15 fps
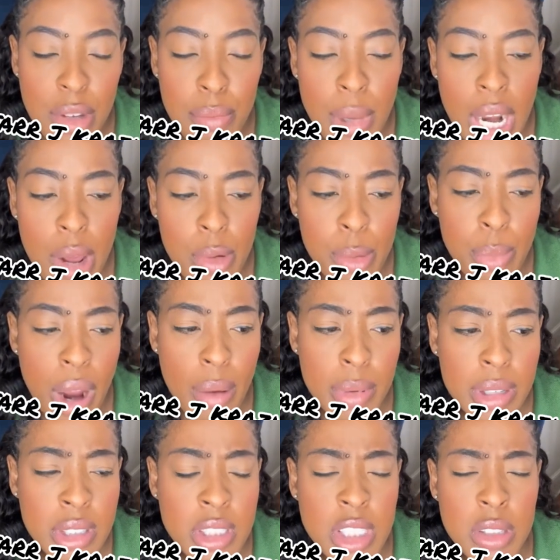But I
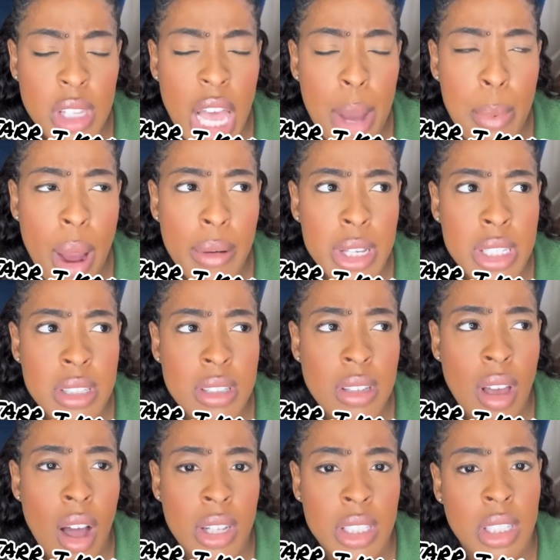probably
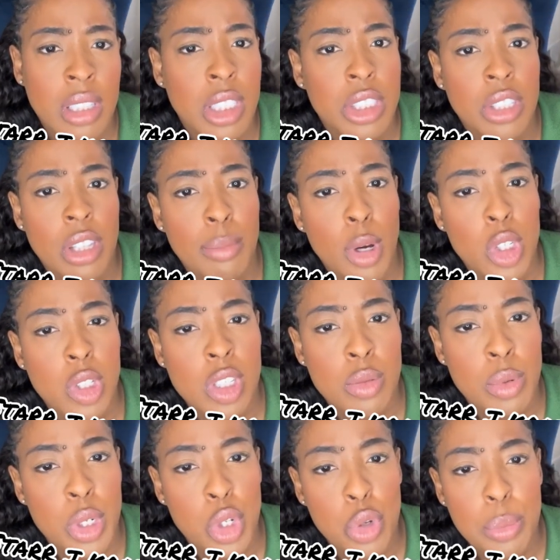talk to Alicia the most because
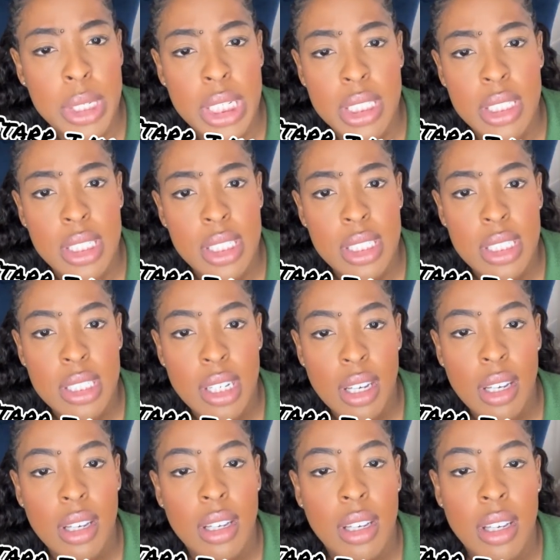we're newbies,
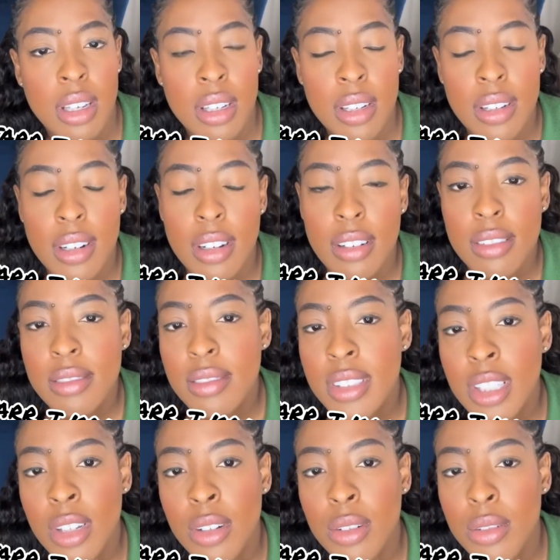you know.
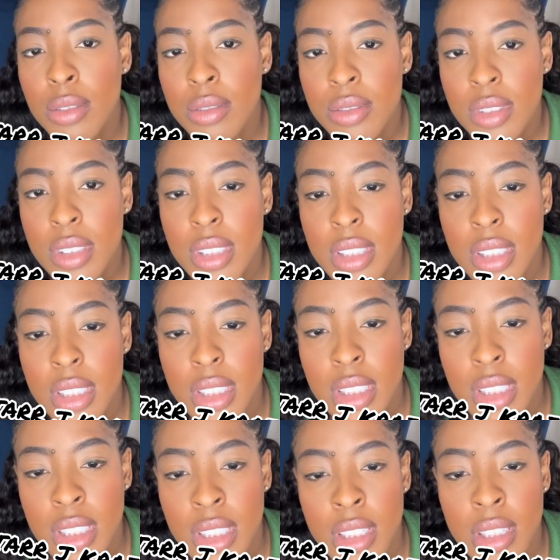So,
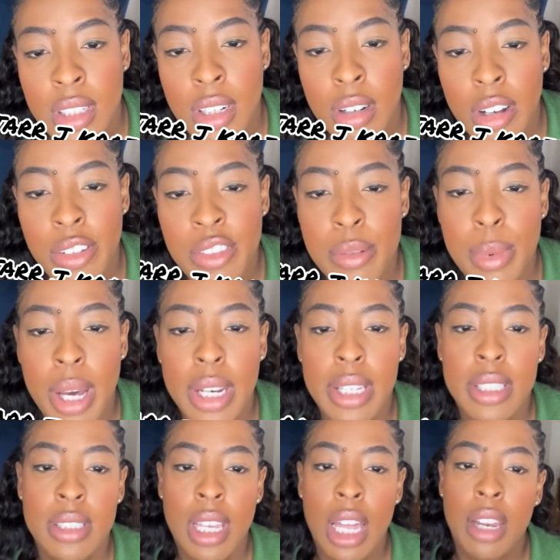you know,
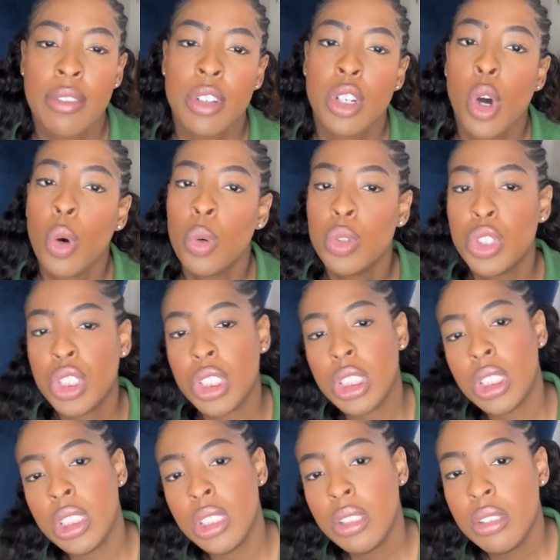everybody's kind of an
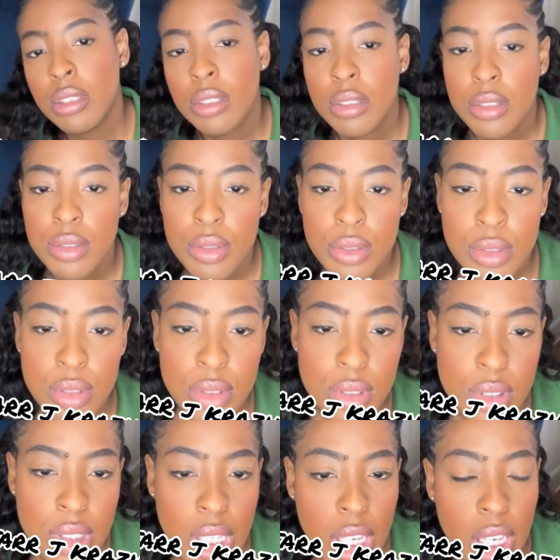OG,
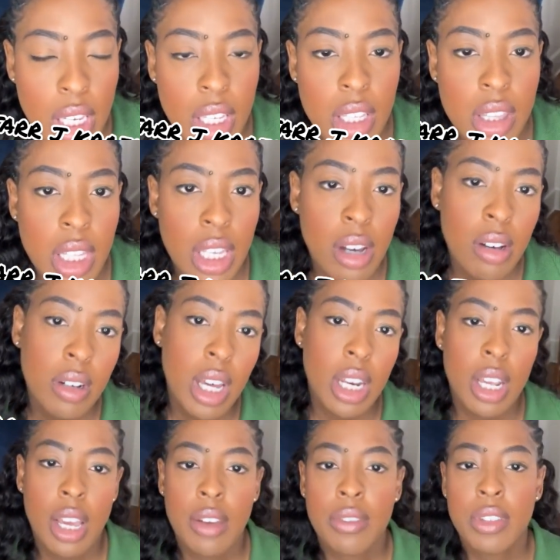and they all kind
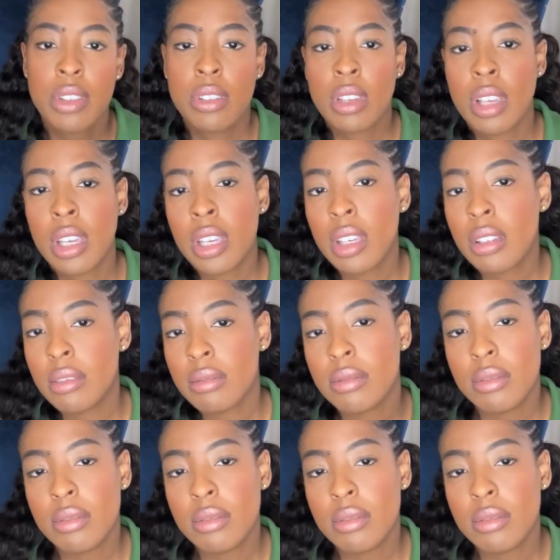of have this, like,